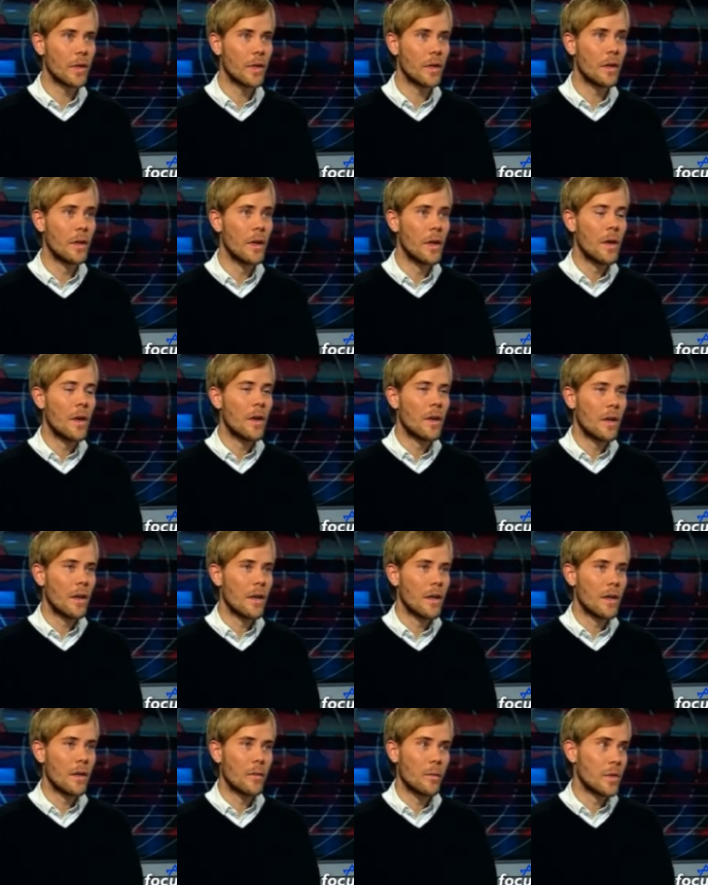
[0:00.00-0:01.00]
I also got a
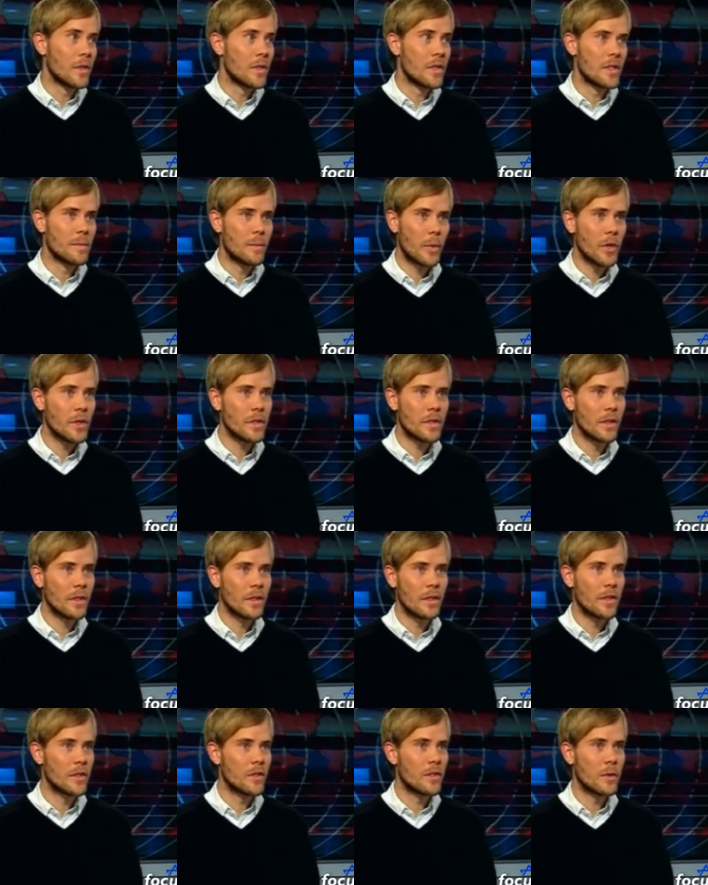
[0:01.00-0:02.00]
chance to tell a little
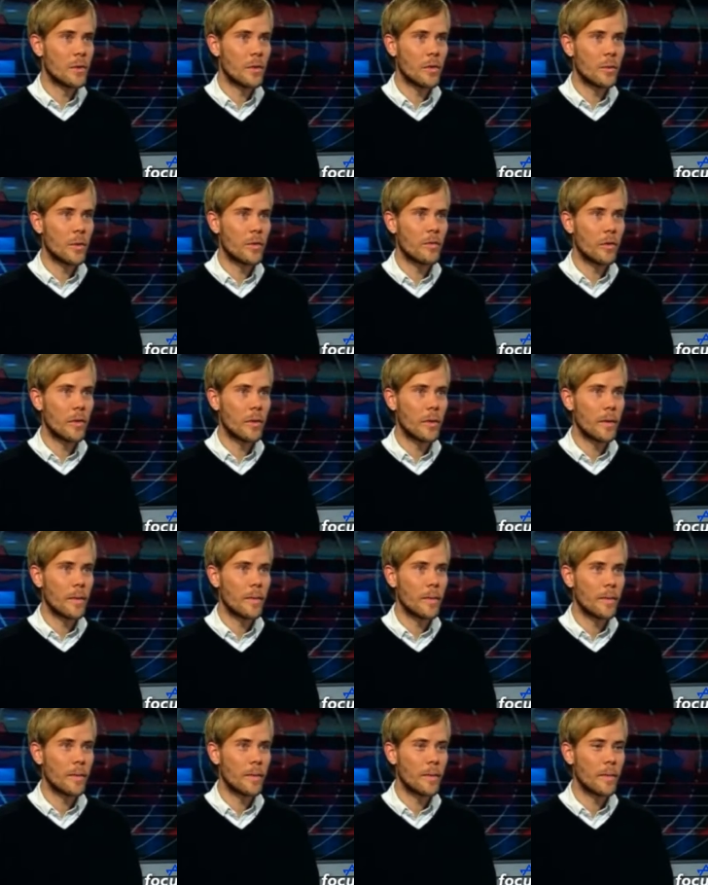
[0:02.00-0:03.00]
bit about Focus
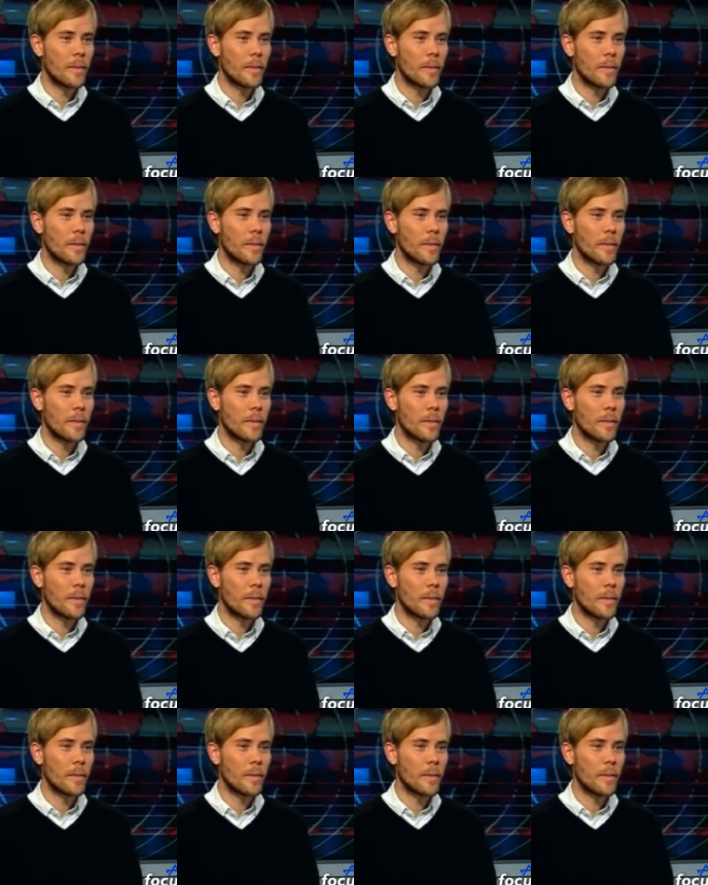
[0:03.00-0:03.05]
Israel.